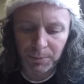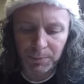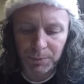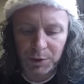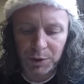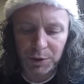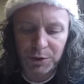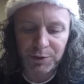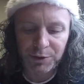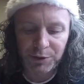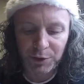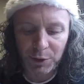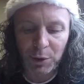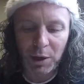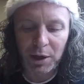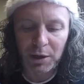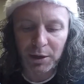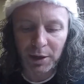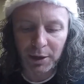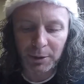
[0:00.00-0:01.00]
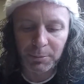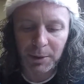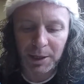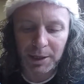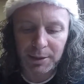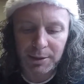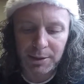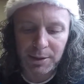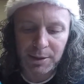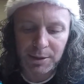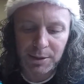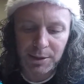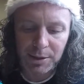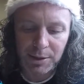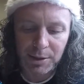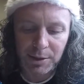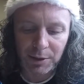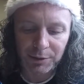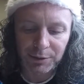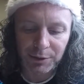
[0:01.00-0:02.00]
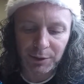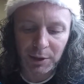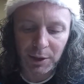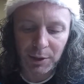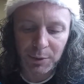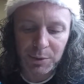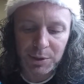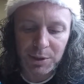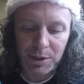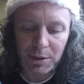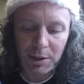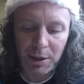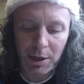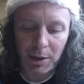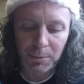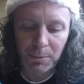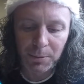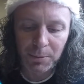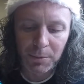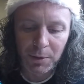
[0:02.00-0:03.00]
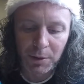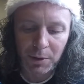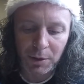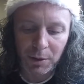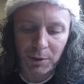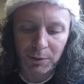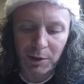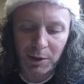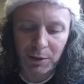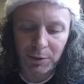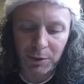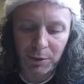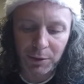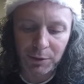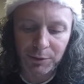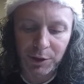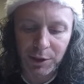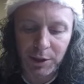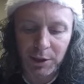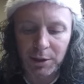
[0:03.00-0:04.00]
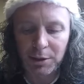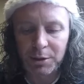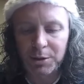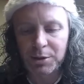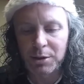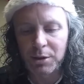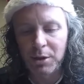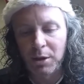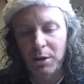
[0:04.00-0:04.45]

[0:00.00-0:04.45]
there's a few online magazines and stuff, and I was in them over the years.